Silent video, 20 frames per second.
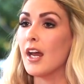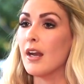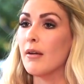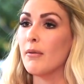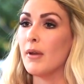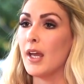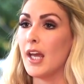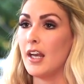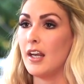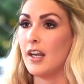and
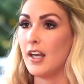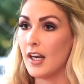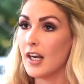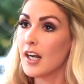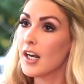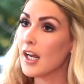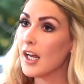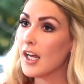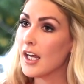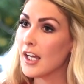we had
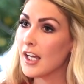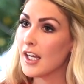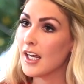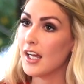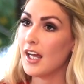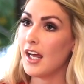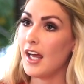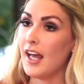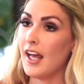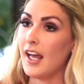
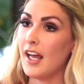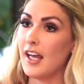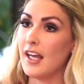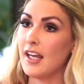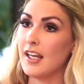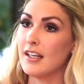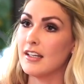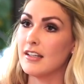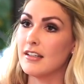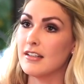dinner
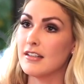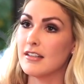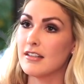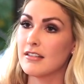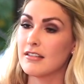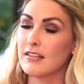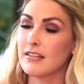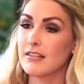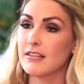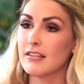and
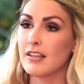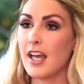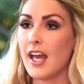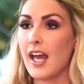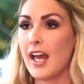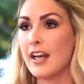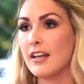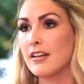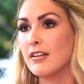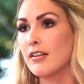
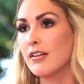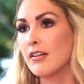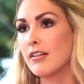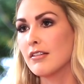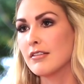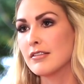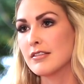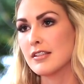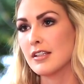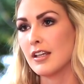
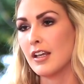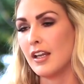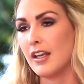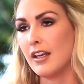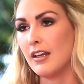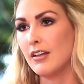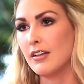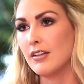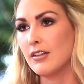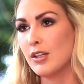candles,
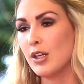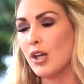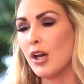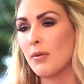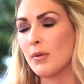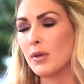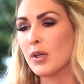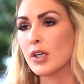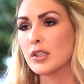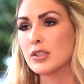and yeah,
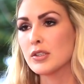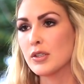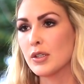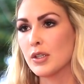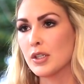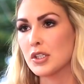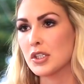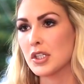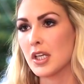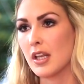we got to
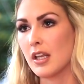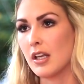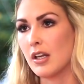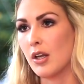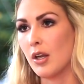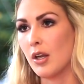know each other a